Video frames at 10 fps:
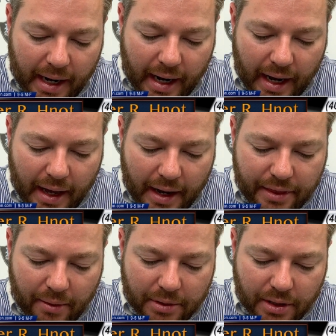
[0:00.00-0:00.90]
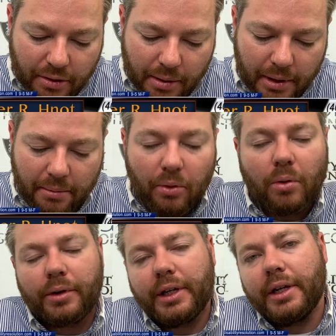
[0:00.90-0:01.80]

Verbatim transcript: I, I think what's incredibly important